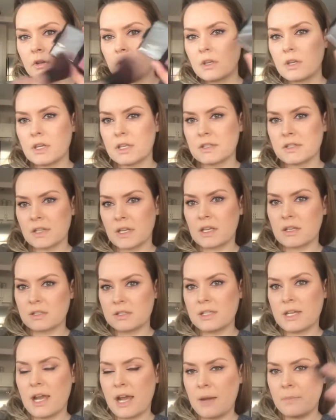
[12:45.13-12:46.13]
it's like
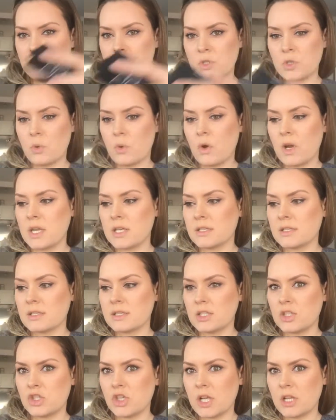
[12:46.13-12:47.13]
tap twice,
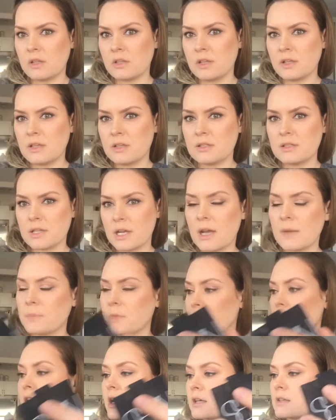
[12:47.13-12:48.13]
gently tap
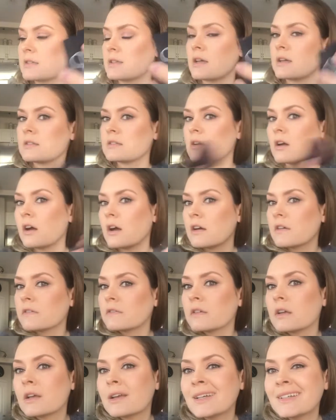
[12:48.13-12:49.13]
the excess off.
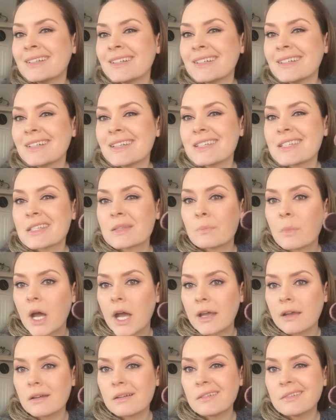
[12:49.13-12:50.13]

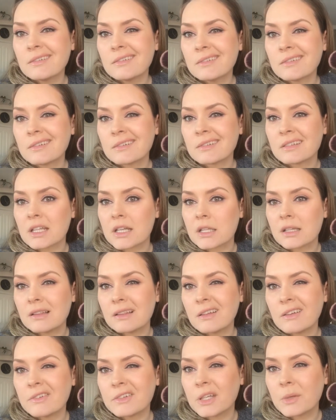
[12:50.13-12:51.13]
Smile or like
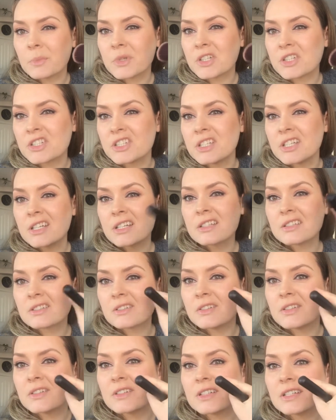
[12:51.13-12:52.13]
lift up your cheek so
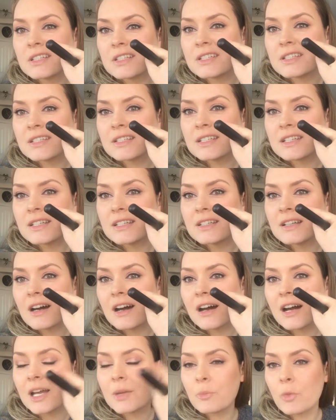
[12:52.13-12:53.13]
you can see the
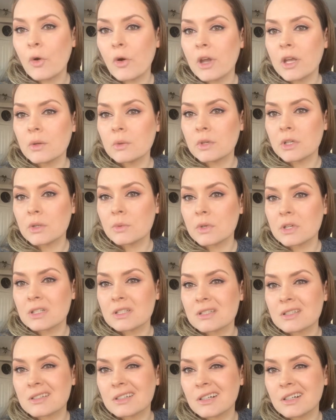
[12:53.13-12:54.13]
high point where you want to
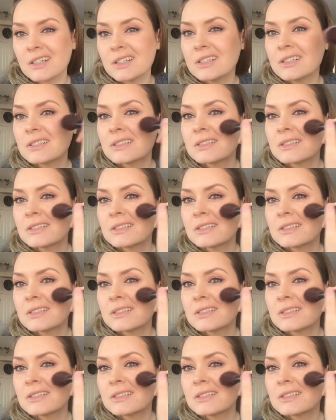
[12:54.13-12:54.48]
start.